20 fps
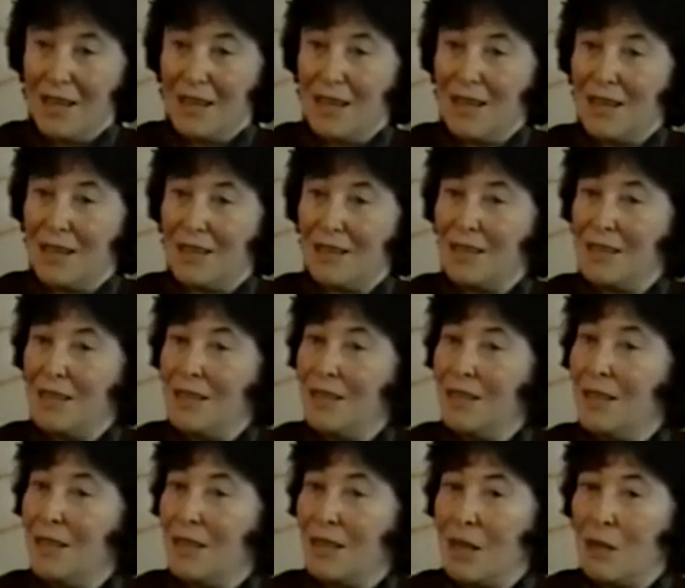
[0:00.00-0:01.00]
and
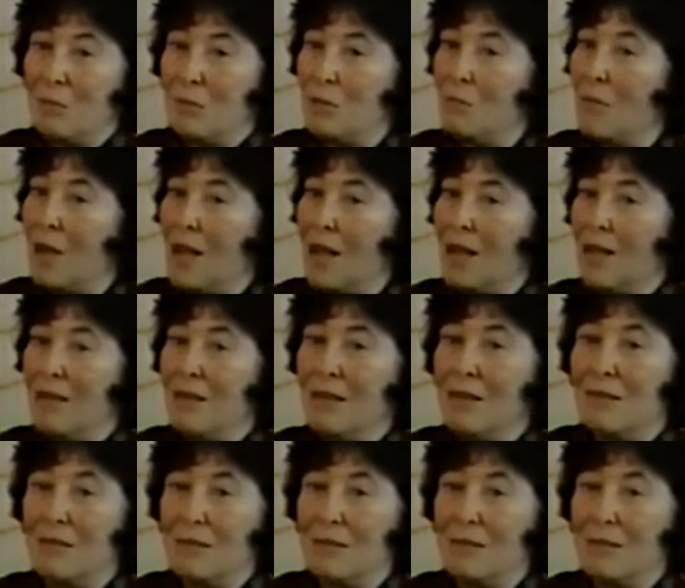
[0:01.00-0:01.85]
he kept my